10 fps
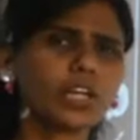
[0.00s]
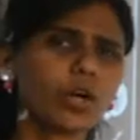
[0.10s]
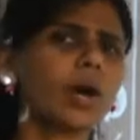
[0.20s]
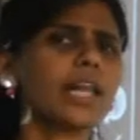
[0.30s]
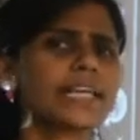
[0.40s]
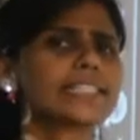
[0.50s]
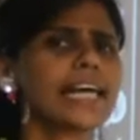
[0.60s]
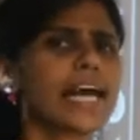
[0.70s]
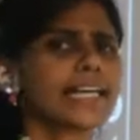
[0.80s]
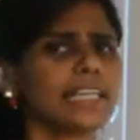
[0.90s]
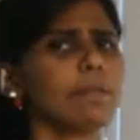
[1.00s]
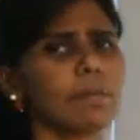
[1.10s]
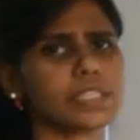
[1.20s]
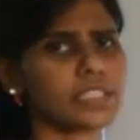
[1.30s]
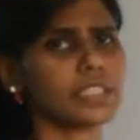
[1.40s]
all exactly
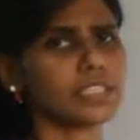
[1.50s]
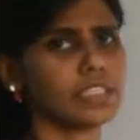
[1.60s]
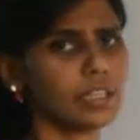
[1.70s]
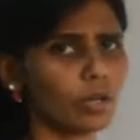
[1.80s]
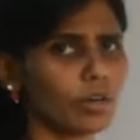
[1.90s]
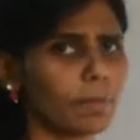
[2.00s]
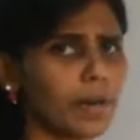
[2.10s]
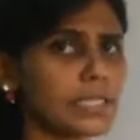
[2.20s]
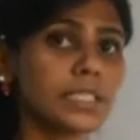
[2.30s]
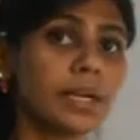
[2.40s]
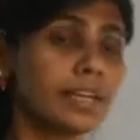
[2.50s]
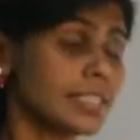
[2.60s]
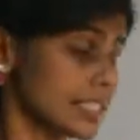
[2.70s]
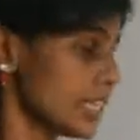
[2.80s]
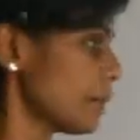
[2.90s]
present in a chloroplast?
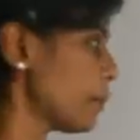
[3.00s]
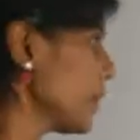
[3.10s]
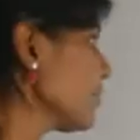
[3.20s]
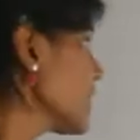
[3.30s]
See, in the previous